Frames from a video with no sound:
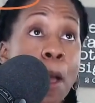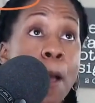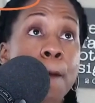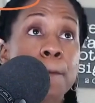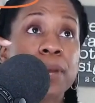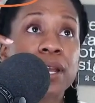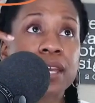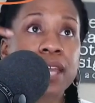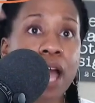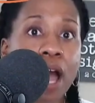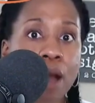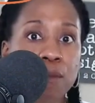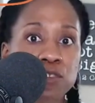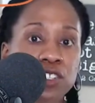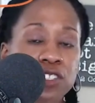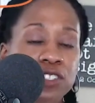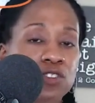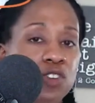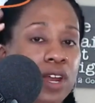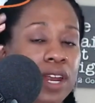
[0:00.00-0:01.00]
But now I'm
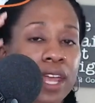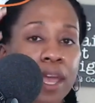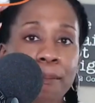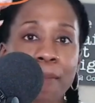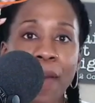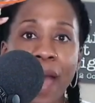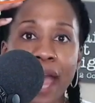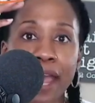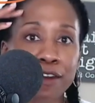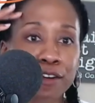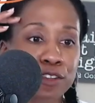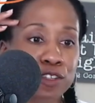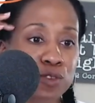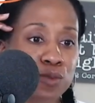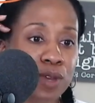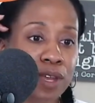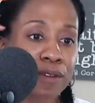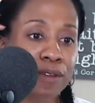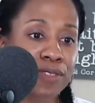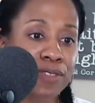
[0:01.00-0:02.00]
just trying to get back into the
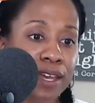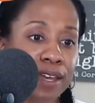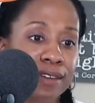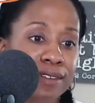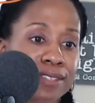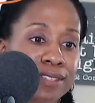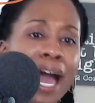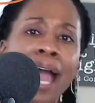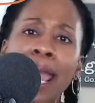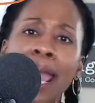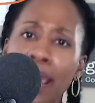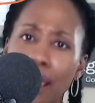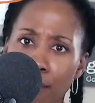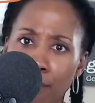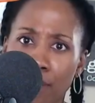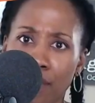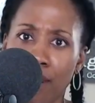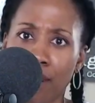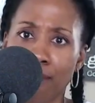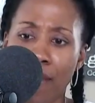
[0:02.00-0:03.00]
swing of things. I am
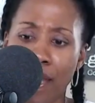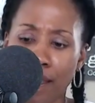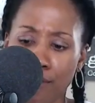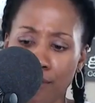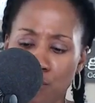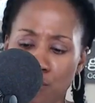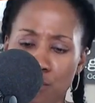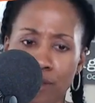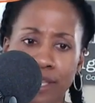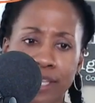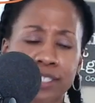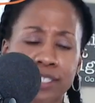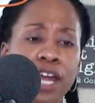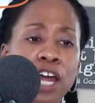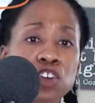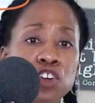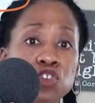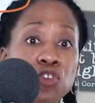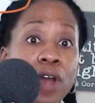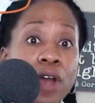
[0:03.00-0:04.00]
getting back in the swing. It's
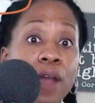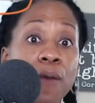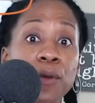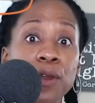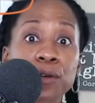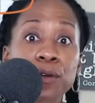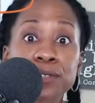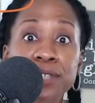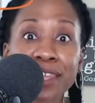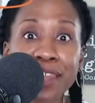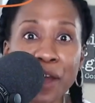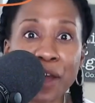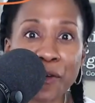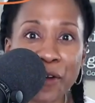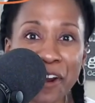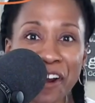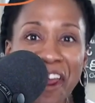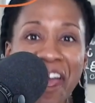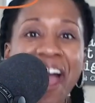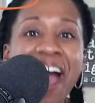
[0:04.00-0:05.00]
not trying. We don't say that
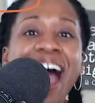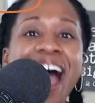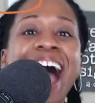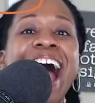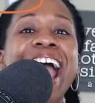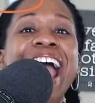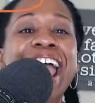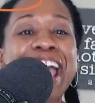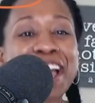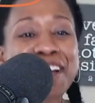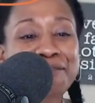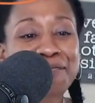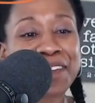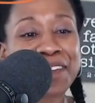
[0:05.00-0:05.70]
word. I am